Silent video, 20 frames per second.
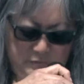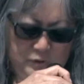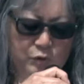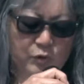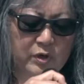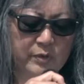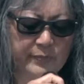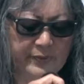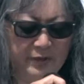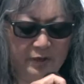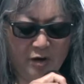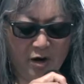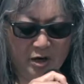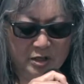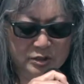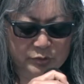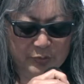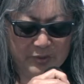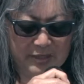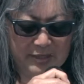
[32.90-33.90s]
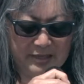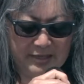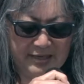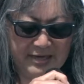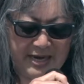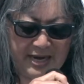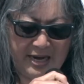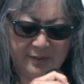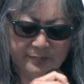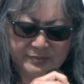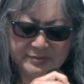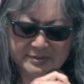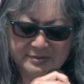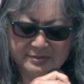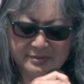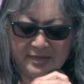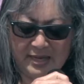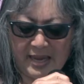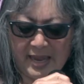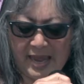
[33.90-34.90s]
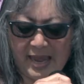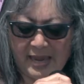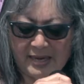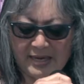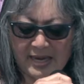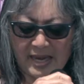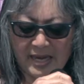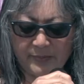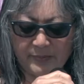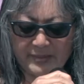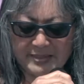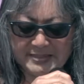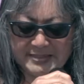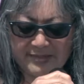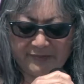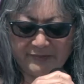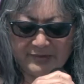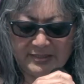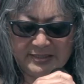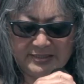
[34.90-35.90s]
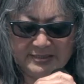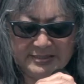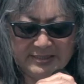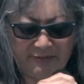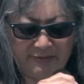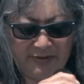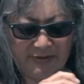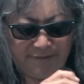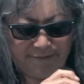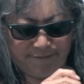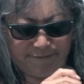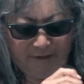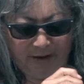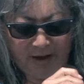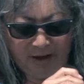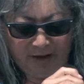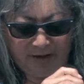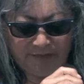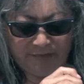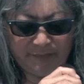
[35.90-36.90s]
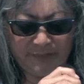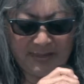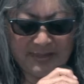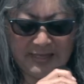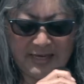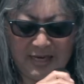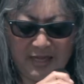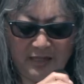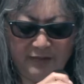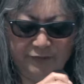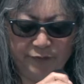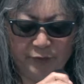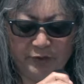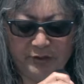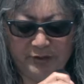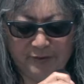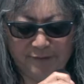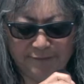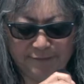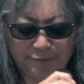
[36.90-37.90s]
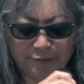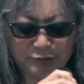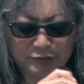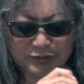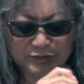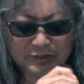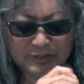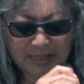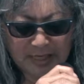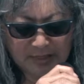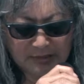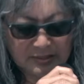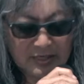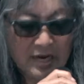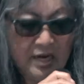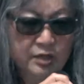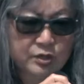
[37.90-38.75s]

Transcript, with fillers: who had been incarcerated in camps, and AB 1775 made California the first state